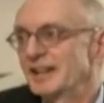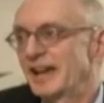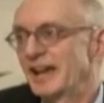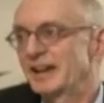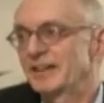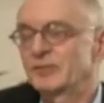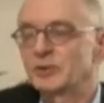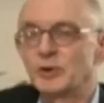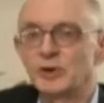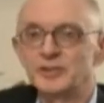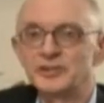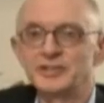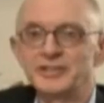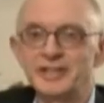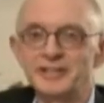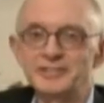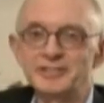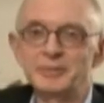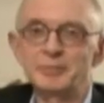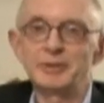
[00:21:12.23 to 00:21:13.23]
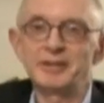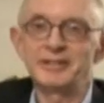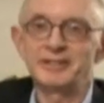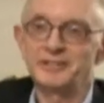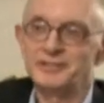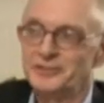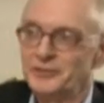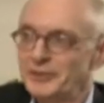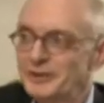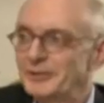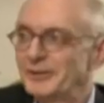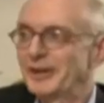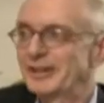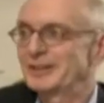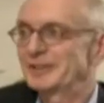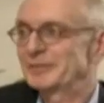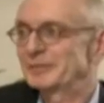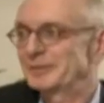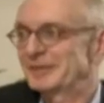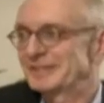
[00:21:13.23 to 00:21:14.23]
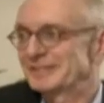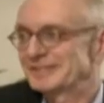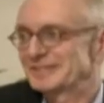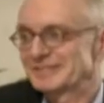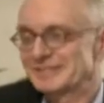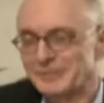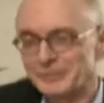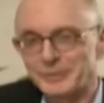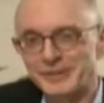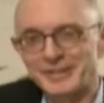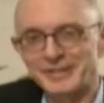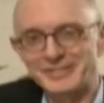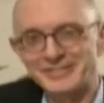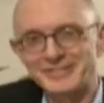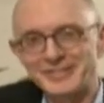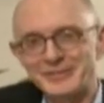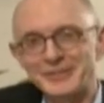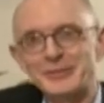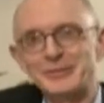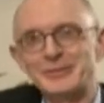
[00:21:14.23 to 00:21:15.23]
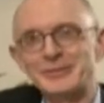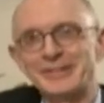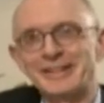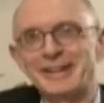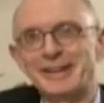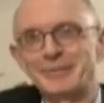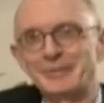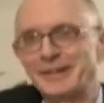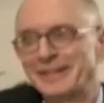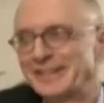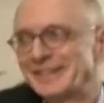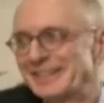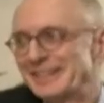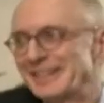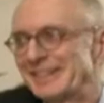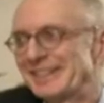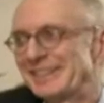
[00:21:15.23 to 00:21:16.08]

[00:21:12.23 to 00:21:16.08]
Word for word: And of course, he ends up being a screenwriter because what else do you do if you yeah. can't read?